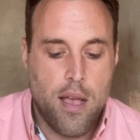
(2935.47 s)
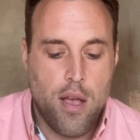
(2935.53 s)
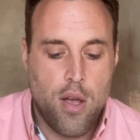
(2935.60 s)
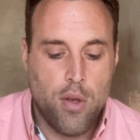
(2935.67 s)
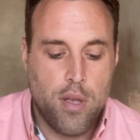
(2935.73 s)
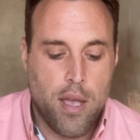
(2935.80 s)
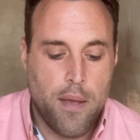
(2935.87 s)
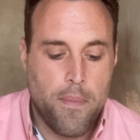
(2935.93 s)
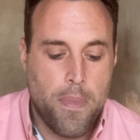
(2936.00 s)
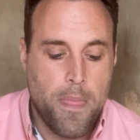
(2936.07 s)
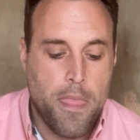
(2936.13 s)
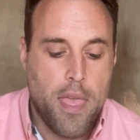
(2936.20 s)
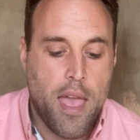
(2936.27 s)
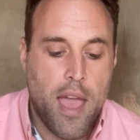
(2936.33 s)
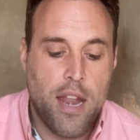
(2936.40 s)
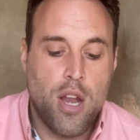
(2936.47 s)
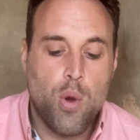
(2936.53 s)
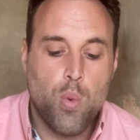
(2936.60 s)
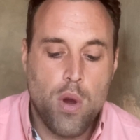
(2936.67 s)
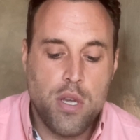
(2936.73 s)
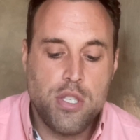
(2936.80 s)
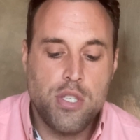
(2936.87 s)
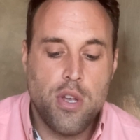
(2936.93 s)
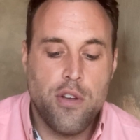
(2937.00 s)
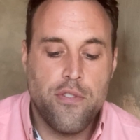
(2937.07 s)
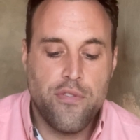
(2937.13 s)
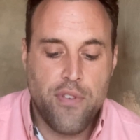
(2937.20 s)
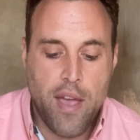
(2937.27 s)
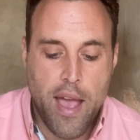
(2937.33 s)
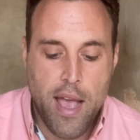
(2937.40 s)
Okay. And it works so
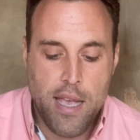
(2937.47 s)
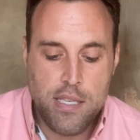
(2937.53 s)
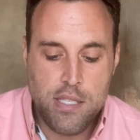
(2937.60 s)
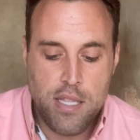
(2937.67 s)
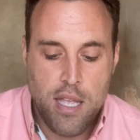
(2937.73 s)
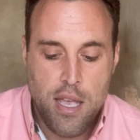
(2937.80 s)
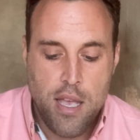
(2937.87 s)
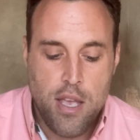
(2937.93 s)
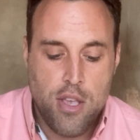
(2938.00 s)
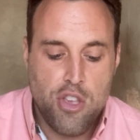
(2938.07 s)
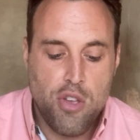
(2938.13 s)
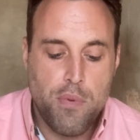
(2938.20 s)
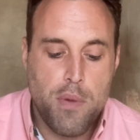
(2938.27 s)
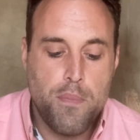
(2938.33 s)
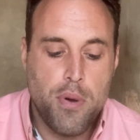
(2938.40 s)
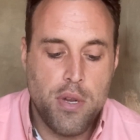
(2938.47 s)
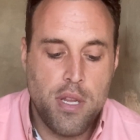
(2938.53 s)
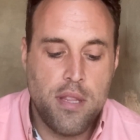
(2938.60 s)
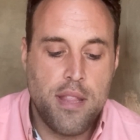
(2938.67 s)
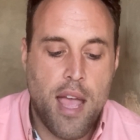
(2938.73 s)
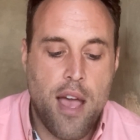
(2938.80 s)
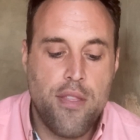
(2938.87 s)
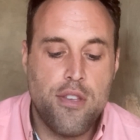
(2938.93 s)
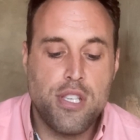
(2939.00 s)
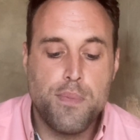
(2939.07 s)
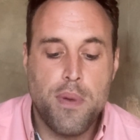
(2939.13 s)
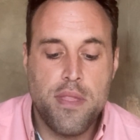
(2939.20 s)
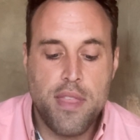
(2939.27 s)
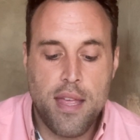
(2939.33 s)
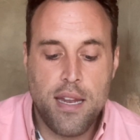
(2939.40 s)
fast, you'll be putting down those
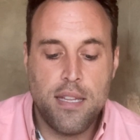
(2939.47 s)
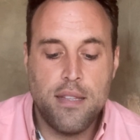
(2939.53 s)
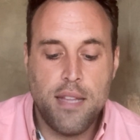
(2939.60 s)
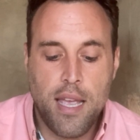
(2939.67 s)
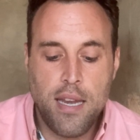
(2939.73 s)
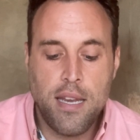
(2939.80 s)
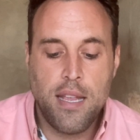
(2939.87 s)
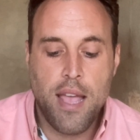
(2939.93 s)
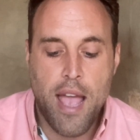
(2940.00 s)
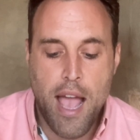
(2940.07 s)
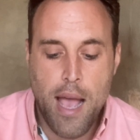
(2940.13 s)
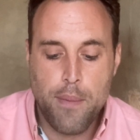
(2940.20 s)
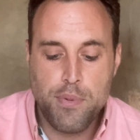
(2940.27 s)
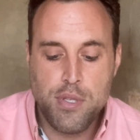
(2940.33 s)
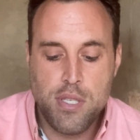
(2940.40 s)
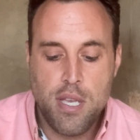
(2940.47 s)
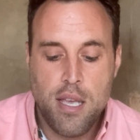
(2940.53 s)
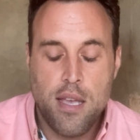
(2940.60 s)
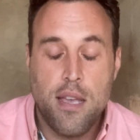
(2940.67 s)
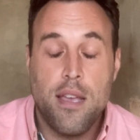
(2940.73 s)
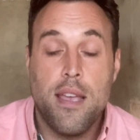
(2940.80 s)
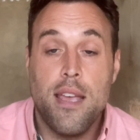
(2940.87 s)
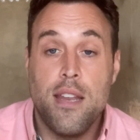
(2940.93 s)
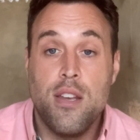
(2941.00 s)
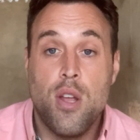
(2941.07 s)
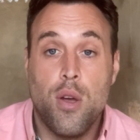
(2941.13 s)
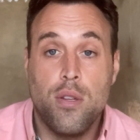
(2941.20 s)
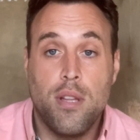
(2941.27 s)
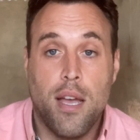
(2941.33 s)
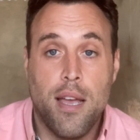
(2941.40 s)
pathetic dating apps in
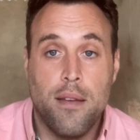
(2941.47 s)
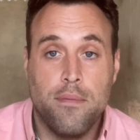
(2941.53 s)
no time.